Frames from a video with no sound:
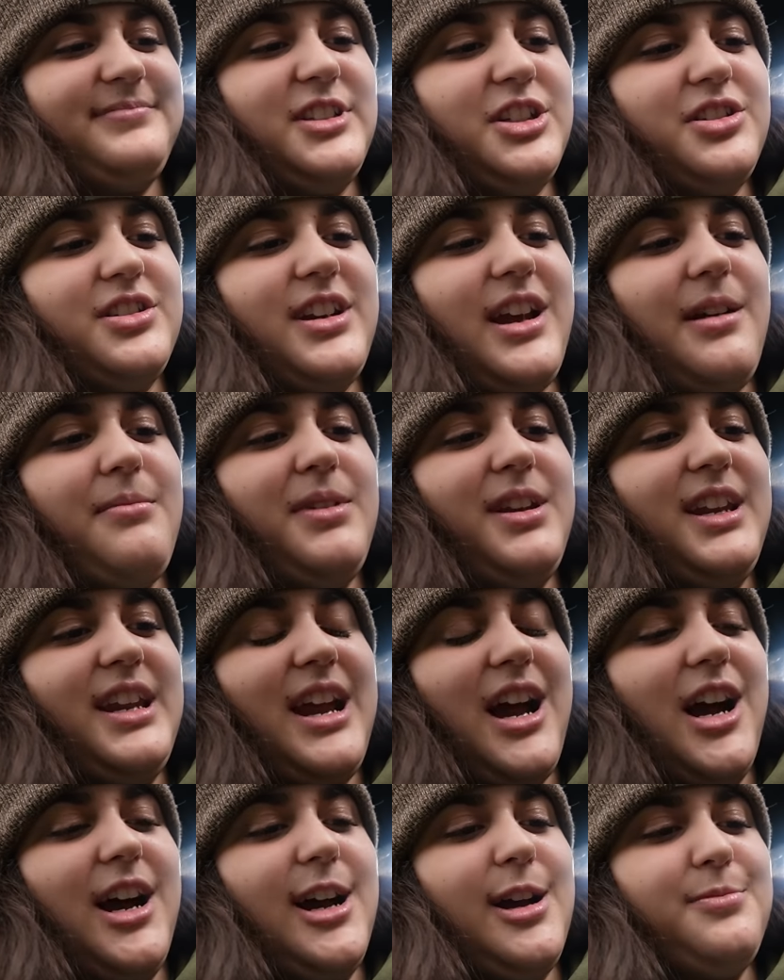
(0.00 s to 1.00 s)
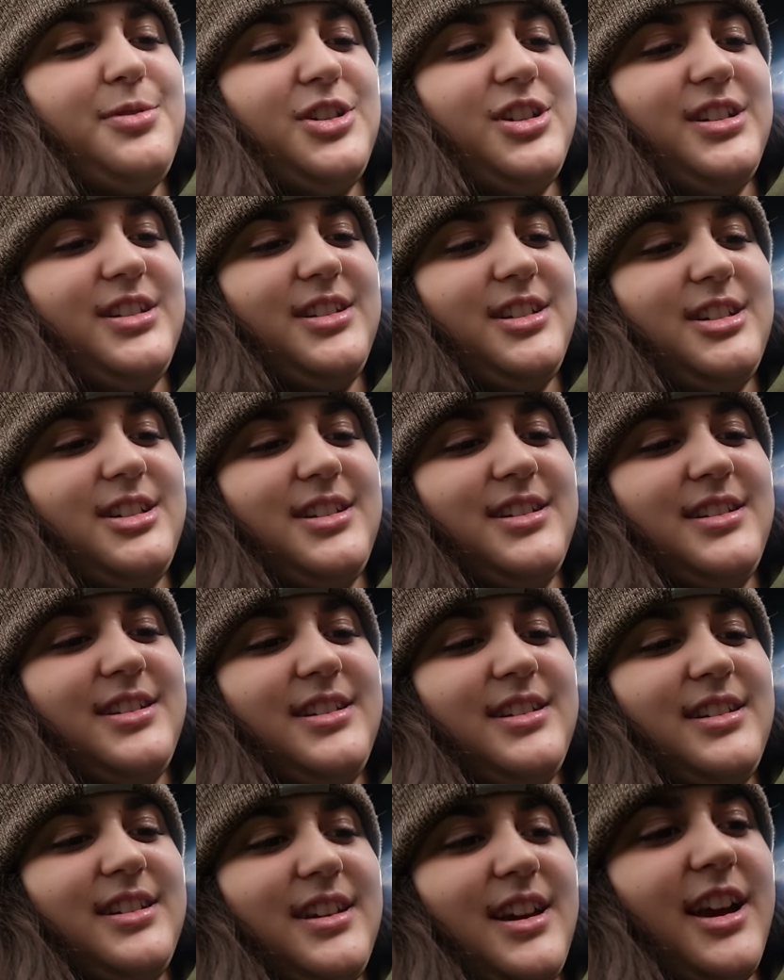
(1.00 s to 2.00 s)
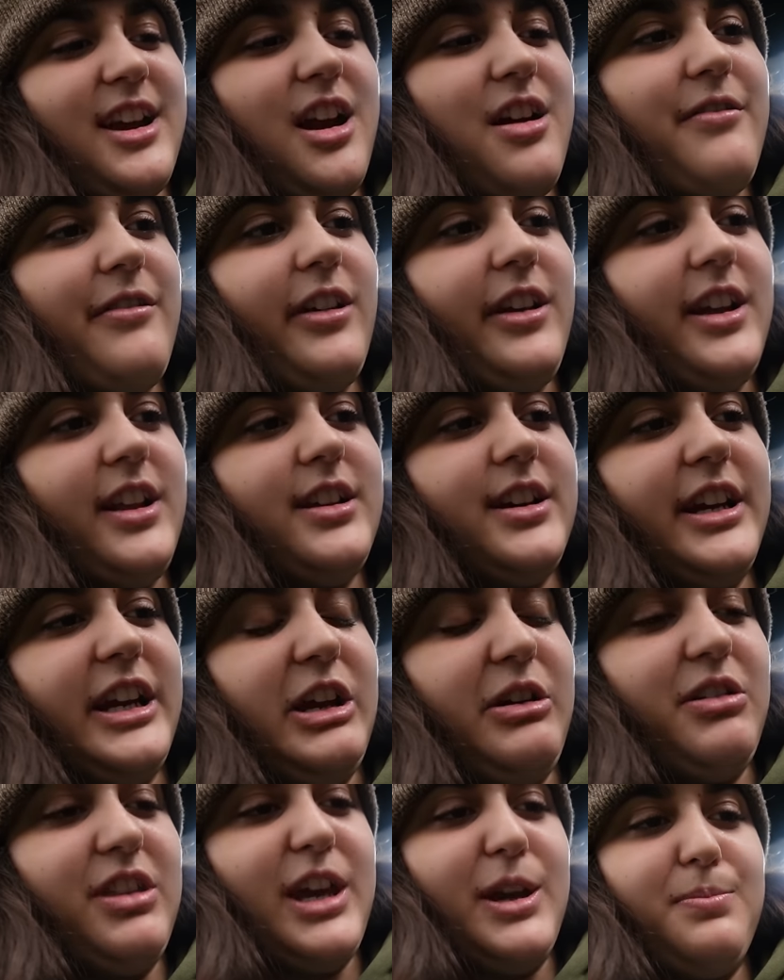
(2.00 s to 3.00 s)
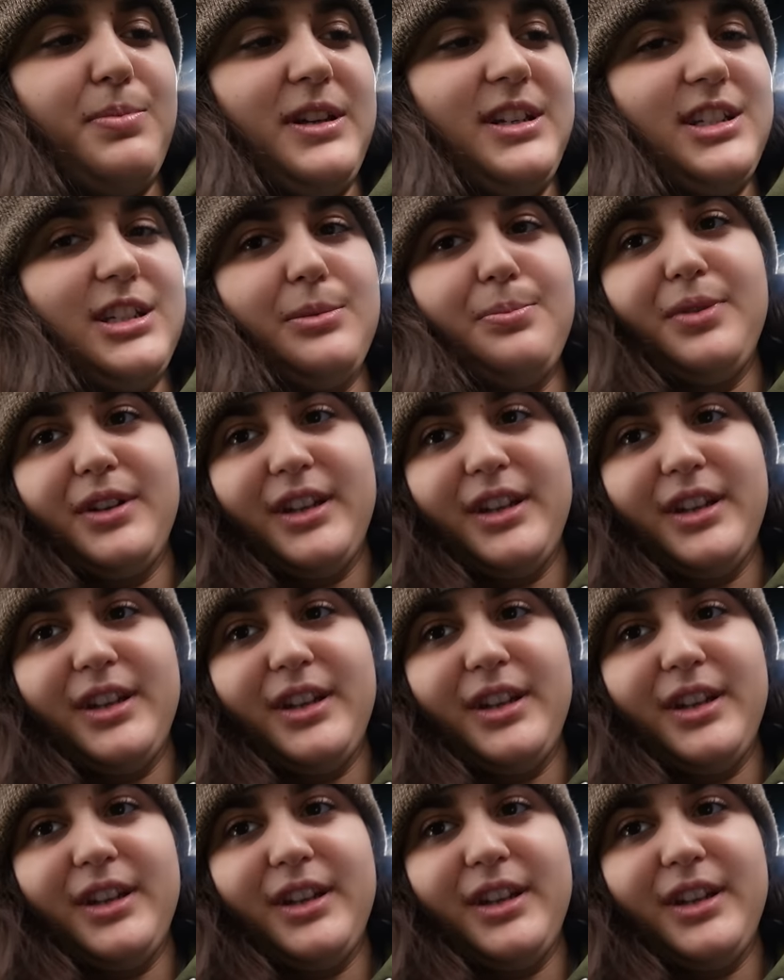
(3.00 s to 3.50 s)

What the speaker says: there's not many options. I got really lucky with that pizza